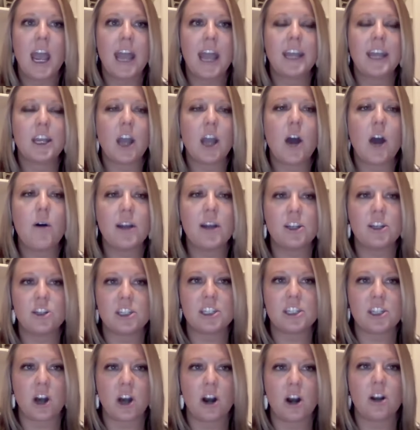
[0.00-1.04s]
and go and
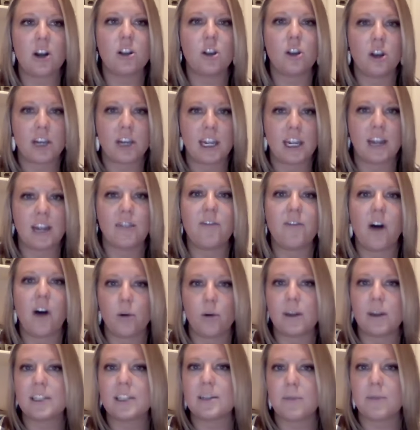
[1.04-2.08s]
just start looking,
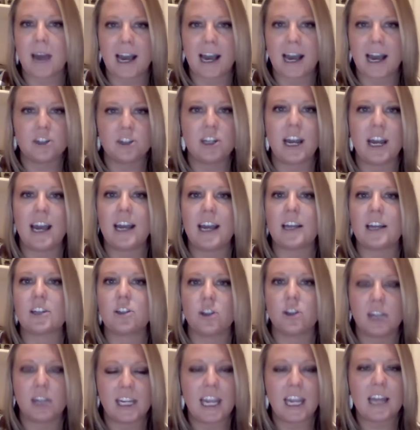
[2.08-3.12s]
following some hashtags,
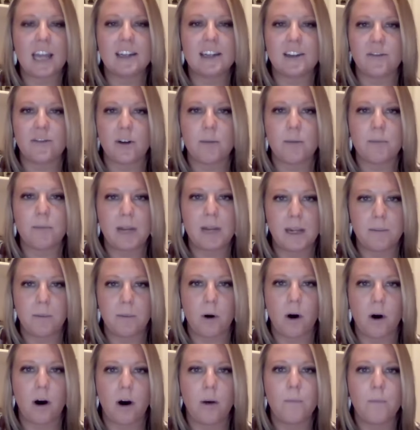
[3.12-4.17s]
looking at different
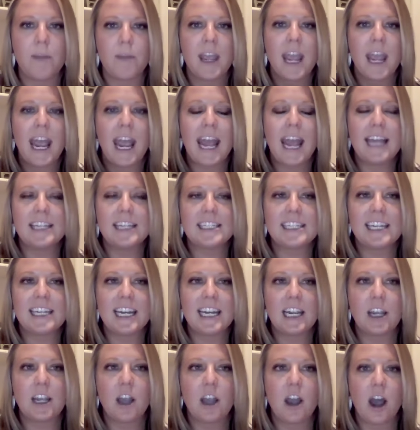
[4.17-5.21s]
people, and
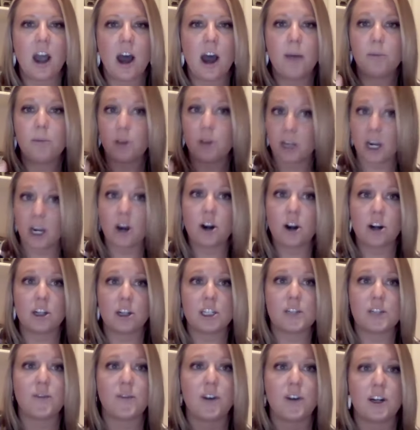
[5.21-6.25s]
seeing, um, look at
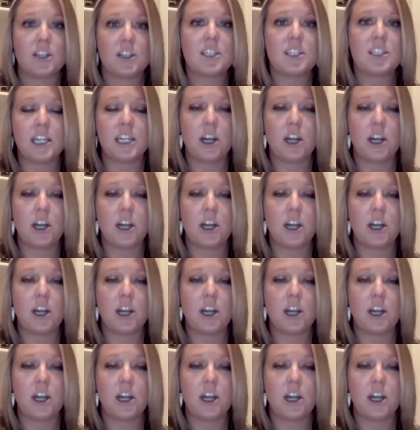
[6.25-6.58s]
hers first,